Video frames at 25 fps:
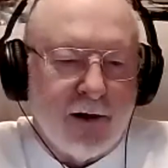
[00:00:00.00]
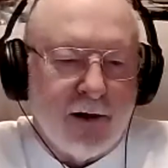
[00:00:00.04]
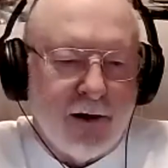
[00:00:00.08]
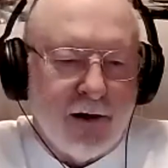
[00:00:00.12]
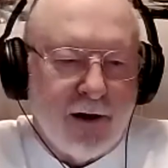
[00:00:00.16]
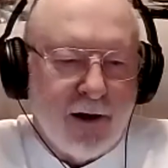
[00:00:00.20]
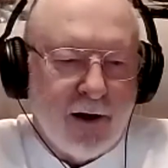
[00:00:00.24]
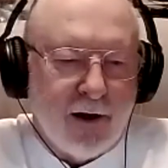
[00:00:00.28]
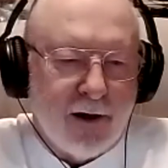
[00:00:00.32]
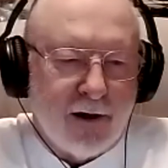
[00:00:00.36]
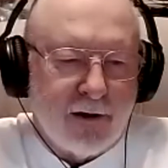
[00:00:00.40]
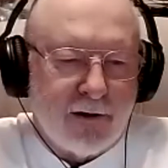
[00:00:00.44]

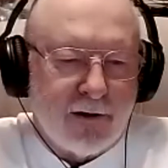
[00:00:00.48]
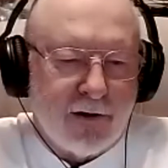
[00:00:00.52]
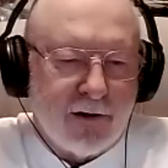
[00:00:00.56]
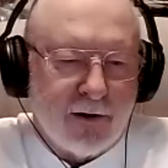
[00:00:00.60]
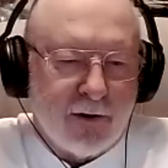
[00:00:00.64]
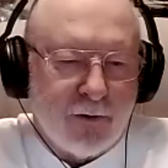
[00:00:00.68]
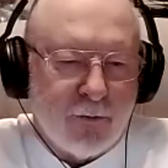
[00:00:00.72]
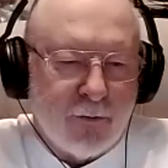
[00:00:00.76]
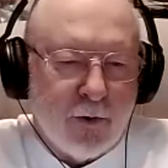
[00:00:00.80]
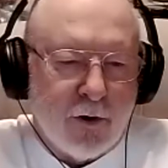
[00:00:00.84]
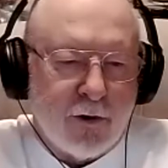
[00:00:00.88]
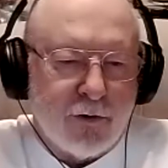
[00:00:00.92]
it's a
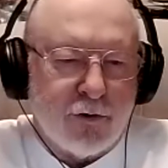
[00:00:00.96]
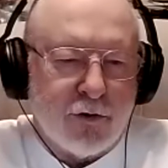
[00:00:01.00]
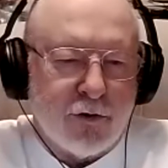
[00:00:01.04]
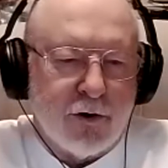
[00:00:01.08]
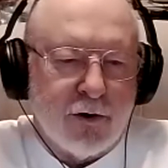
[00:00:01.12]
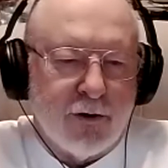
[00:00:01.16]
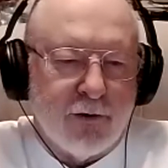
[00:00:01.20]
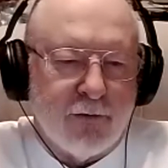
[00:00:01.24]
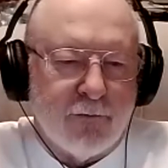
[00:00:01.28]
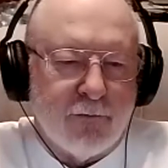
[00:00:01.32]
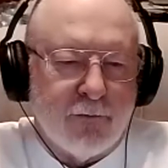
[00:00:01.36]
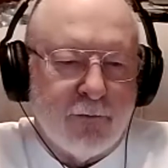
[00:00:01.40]
question
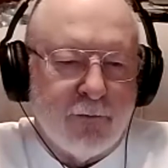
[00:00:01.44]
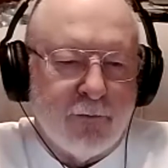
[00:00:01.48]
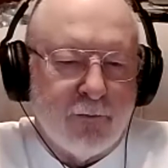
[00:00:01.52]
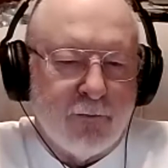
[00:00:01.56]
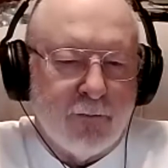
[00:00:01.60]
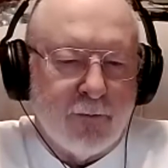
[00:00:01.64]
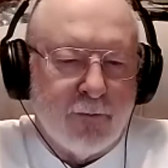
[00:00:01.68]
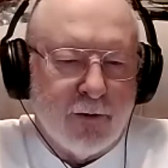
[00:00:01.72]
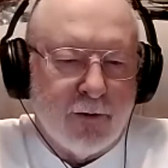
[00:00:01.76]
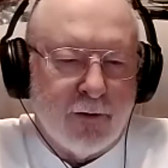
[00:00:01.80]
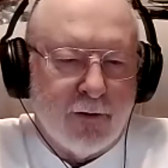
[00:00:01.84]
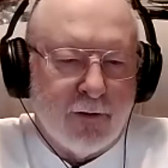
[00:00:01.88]
of
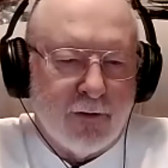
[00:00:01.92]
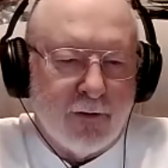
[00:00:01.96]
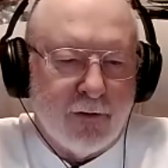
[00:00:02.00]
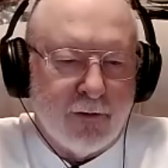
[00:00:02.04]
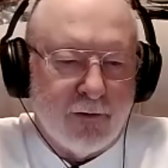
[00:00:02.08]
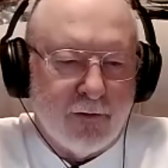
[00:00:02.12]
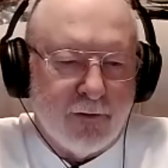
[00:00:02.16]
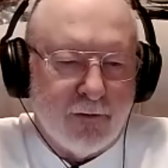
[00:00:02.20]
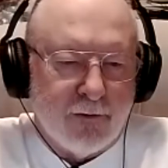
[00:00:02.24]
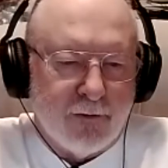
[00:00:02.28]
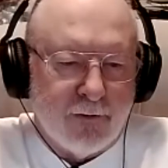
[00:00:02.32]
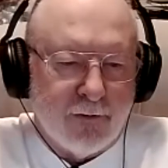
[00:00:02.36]

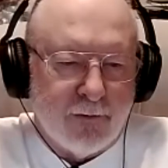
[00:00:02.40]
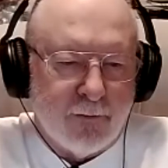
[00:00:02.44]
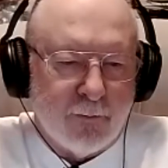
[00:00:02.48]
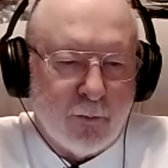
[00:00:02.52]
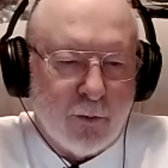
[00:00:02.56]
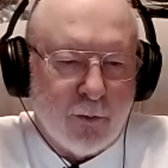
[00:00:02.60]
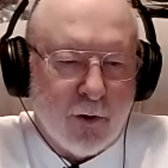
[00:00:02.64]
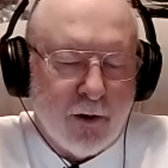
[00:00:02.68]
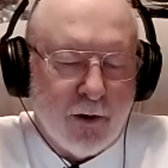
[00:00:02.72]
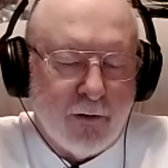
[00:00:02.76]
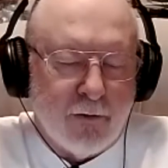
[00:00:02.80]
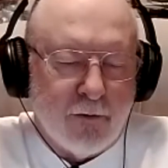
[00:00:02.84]
the
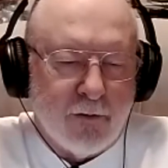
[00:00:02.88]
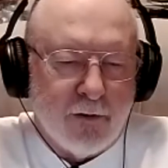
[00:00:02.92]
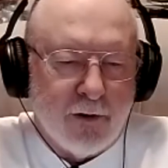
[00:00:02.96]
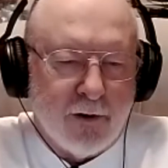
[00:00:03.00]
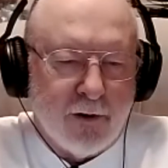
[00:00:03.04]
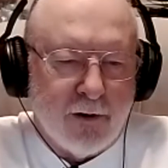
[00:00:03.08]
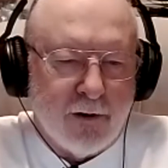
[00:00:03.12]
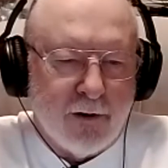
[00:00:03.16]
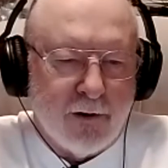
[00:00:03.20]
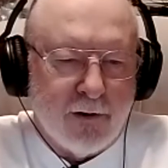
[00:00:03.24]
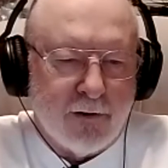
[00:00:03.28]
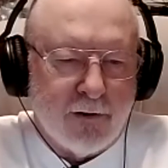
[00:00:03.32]
priority
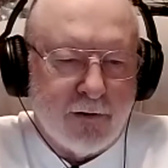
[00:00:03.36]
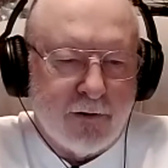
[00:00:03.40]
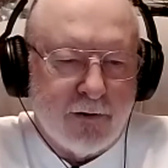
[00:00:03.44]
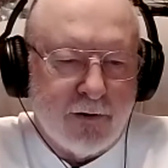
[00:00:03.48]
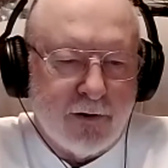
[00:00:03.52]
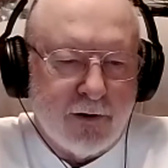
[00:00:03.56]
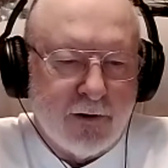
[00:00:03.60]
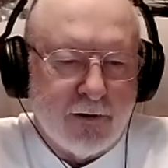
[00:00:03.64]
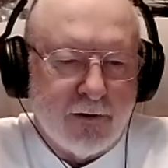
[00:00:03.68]
list.